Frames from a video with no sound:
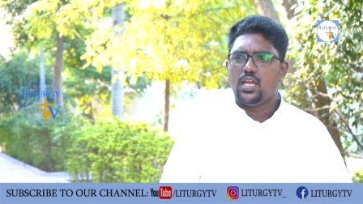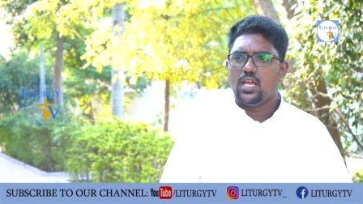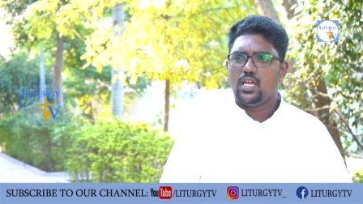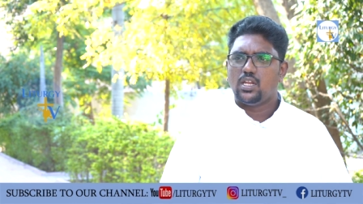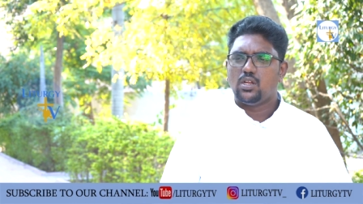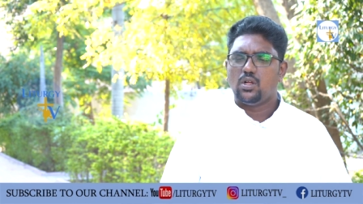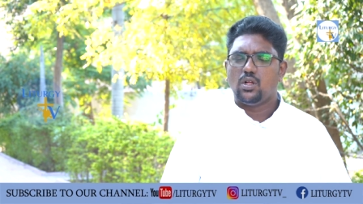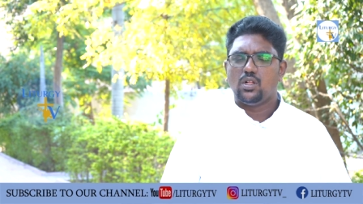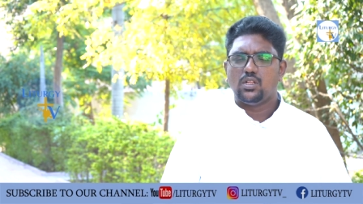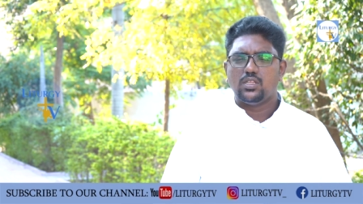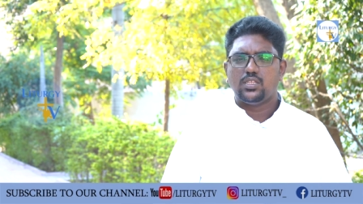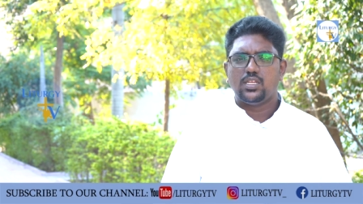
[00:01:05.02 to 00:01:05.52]

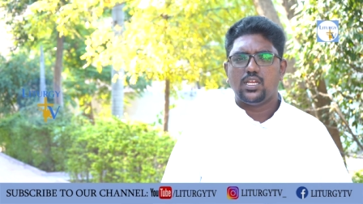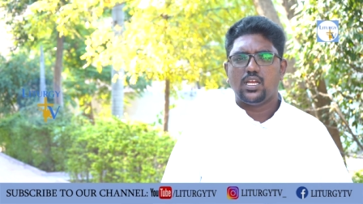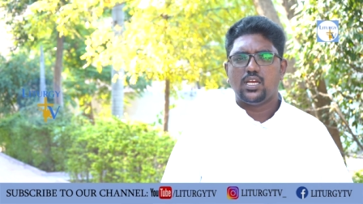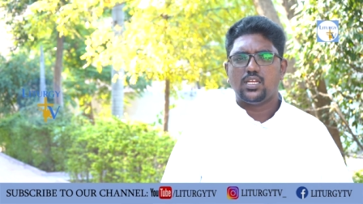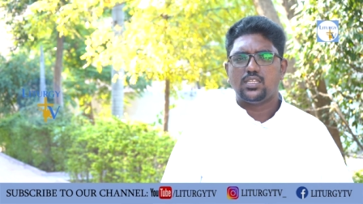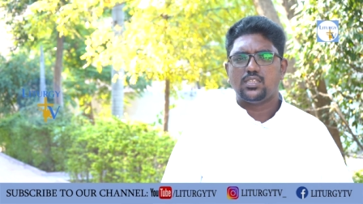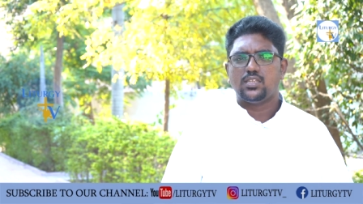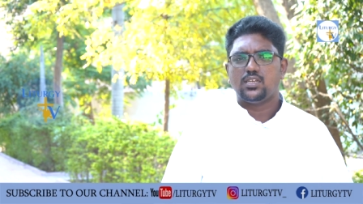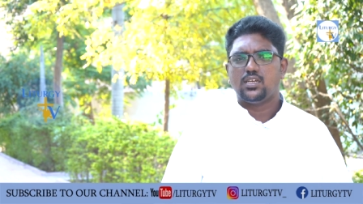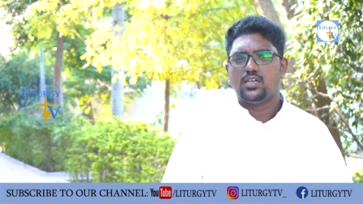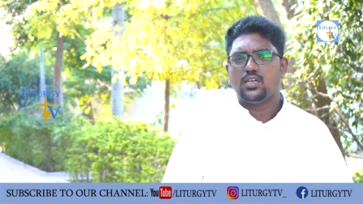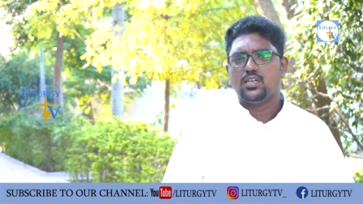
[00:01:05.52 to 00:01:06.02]
and all the
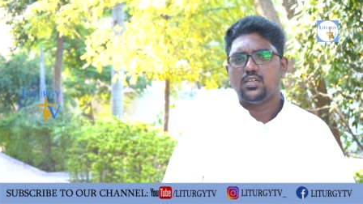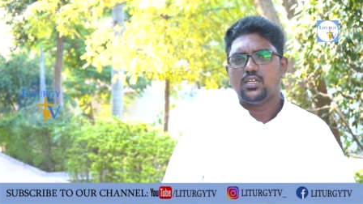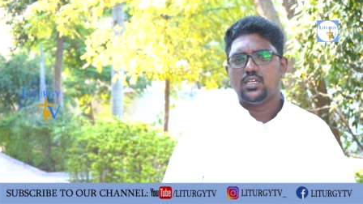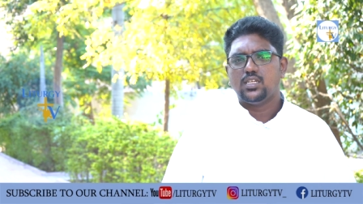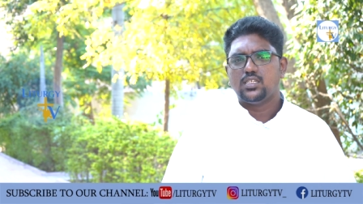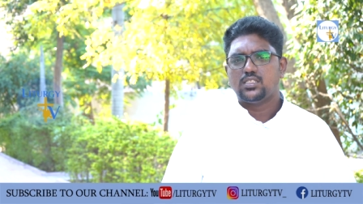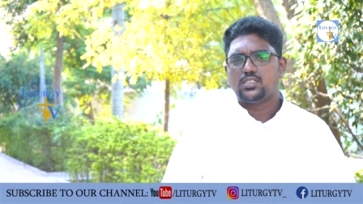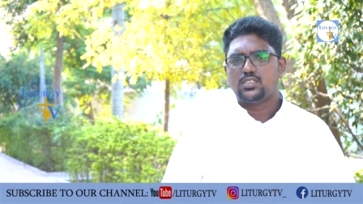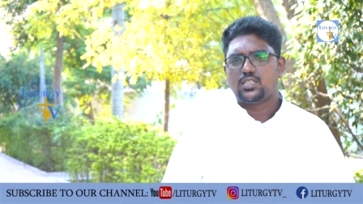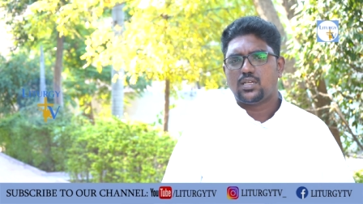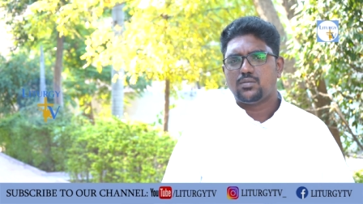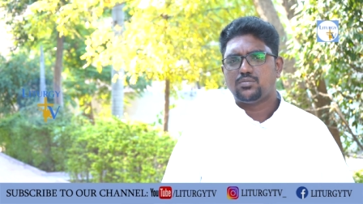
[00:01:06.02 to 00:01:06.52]
other
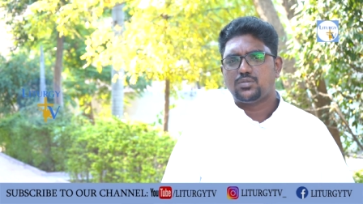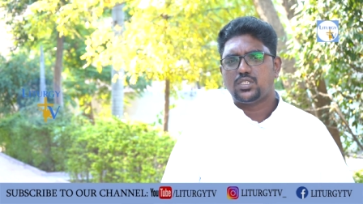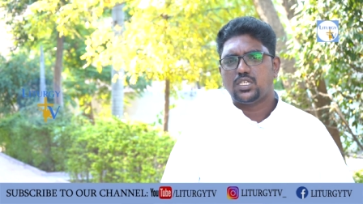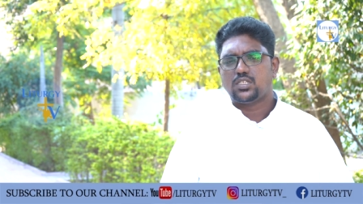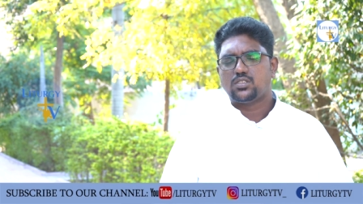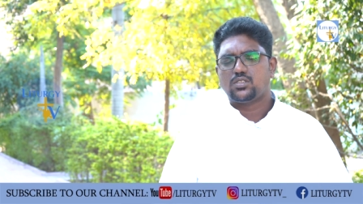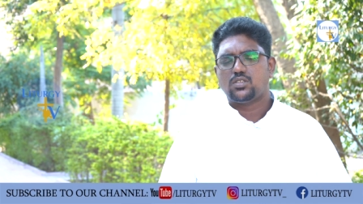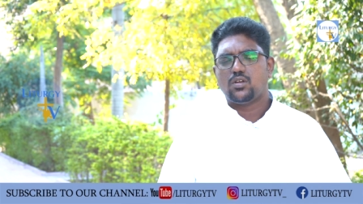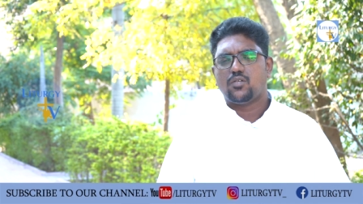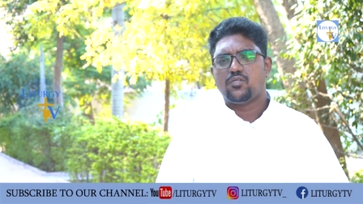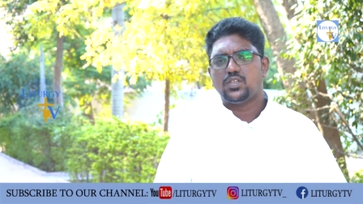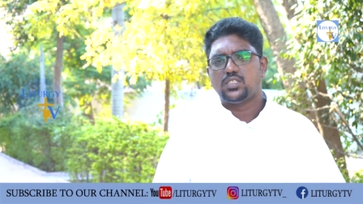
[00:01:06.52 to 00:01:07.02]

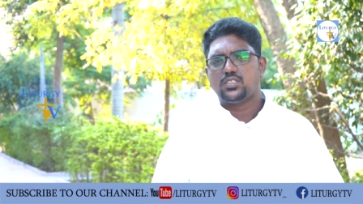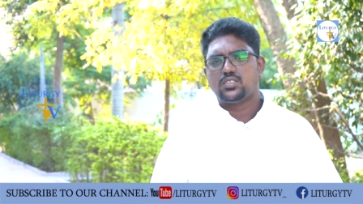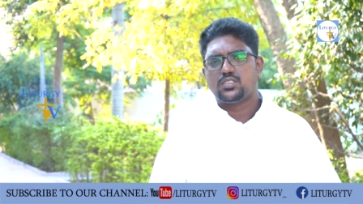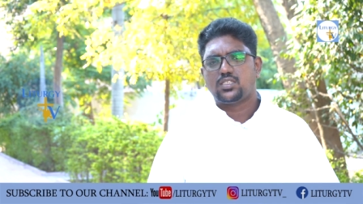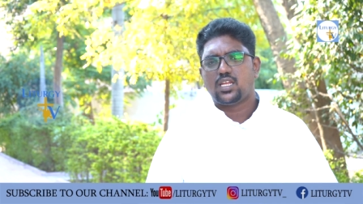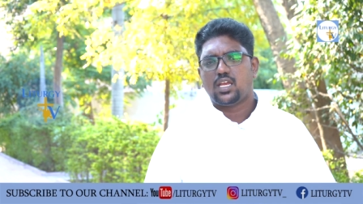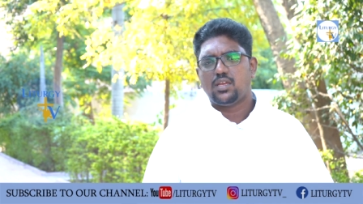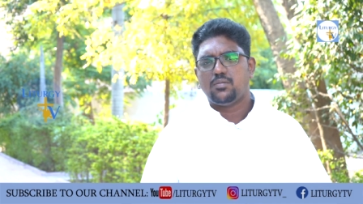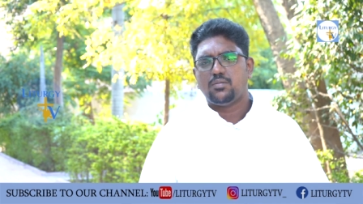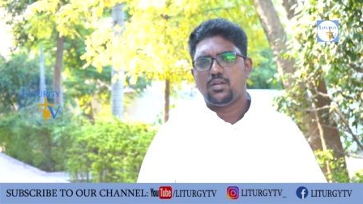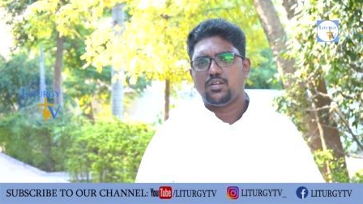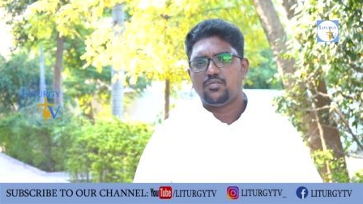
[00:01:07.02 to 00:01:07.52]
subjects of his
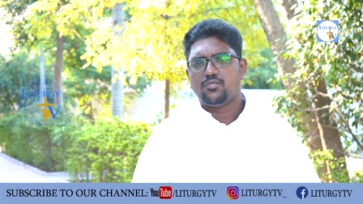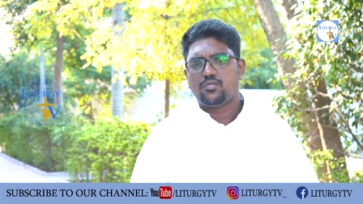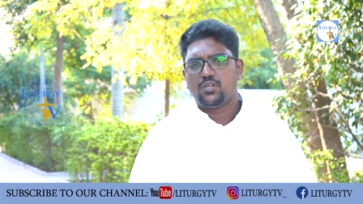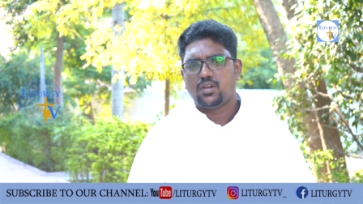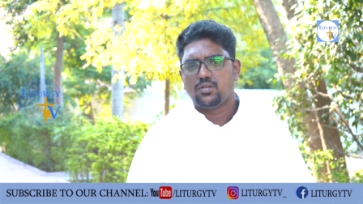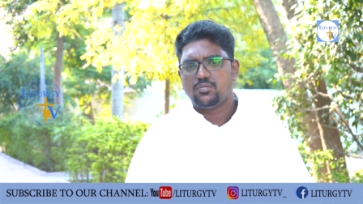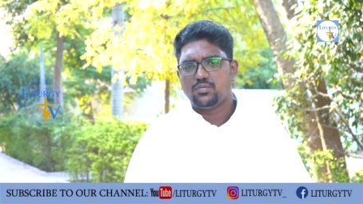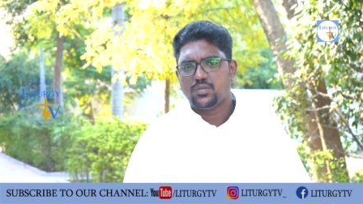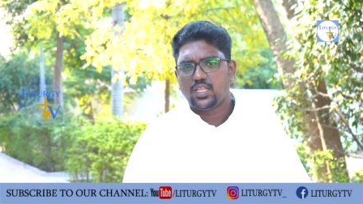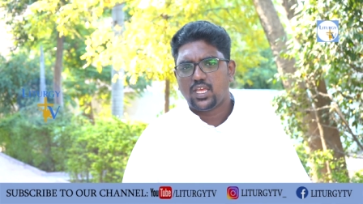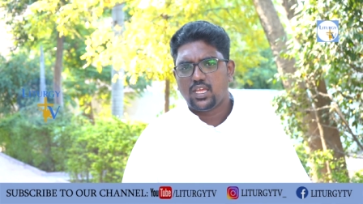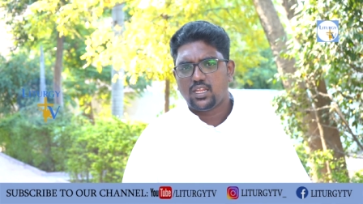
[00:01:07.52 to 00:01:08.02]
time, and
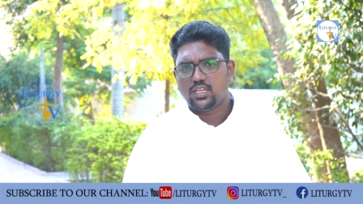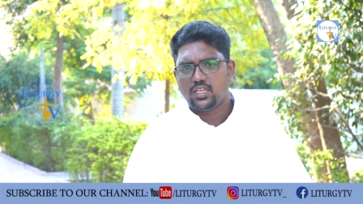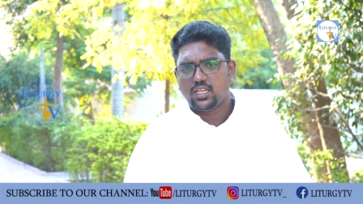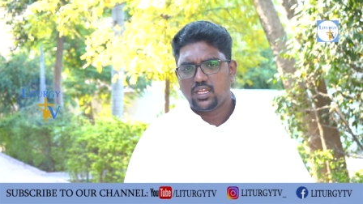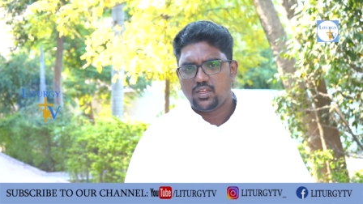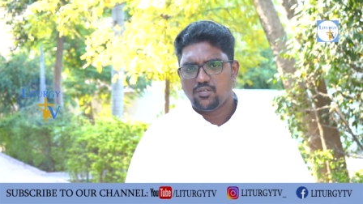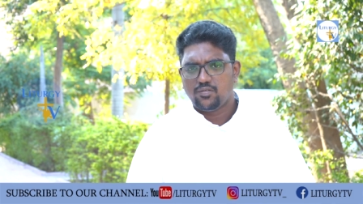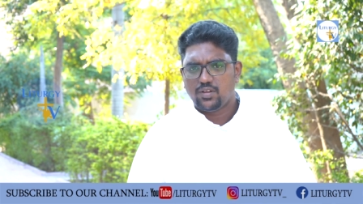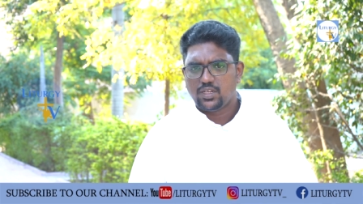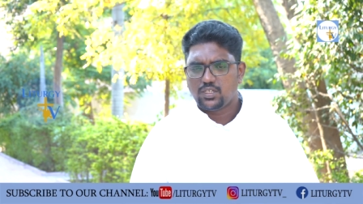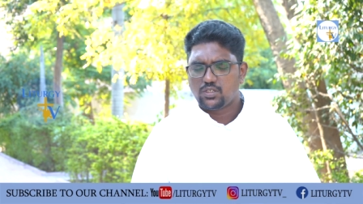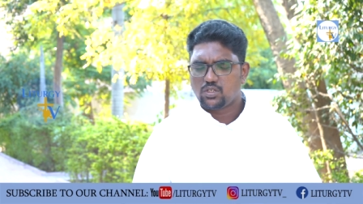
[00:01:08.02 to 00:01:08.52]
from there
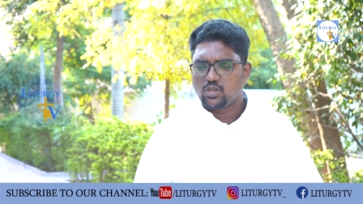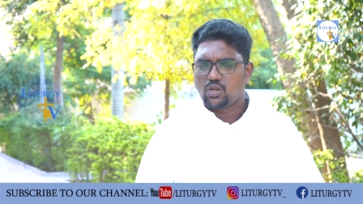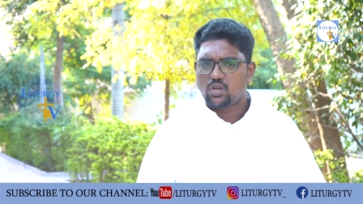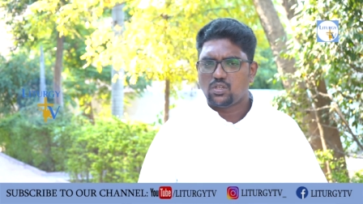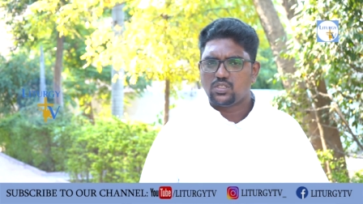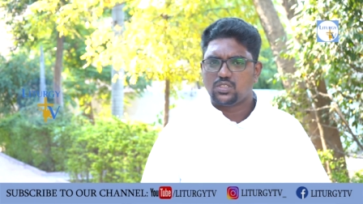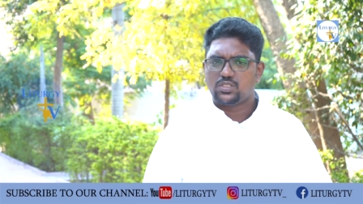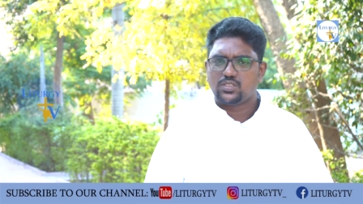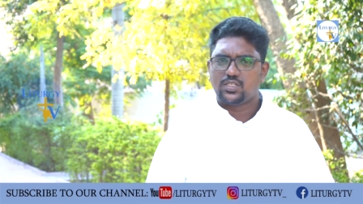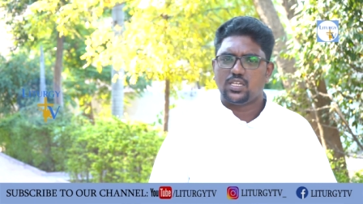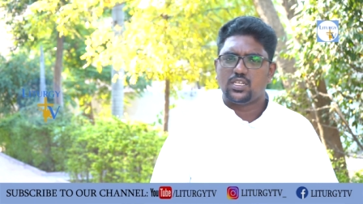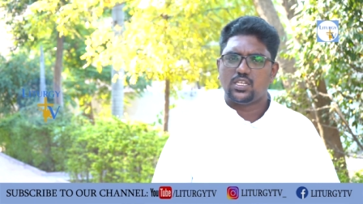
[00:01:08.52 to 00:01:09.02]
he went to
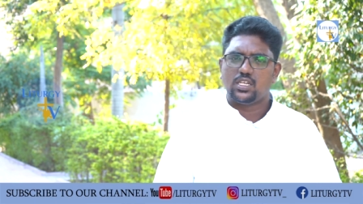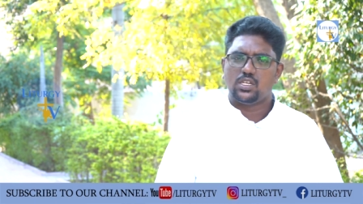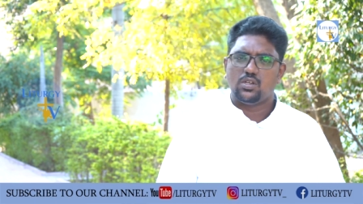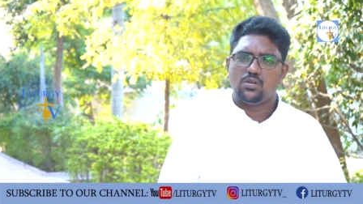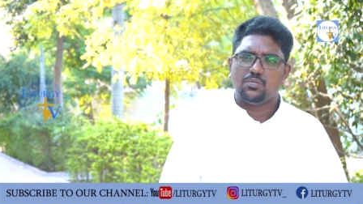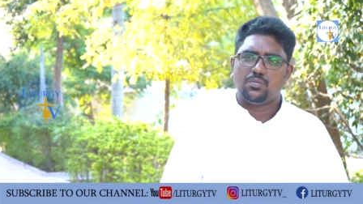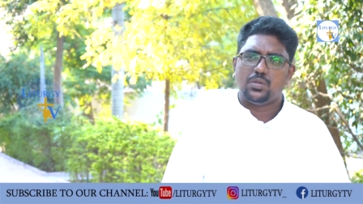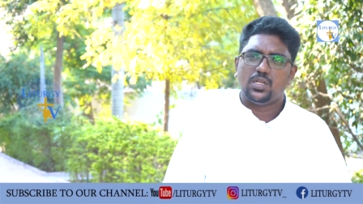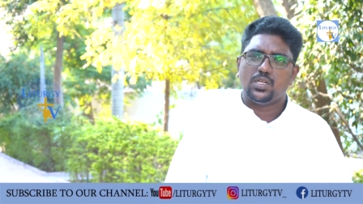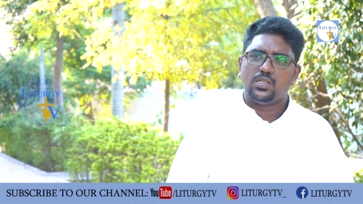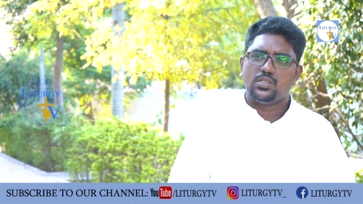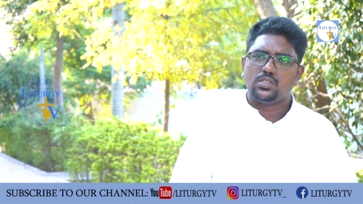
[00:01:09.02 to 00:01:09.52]
Constantinople.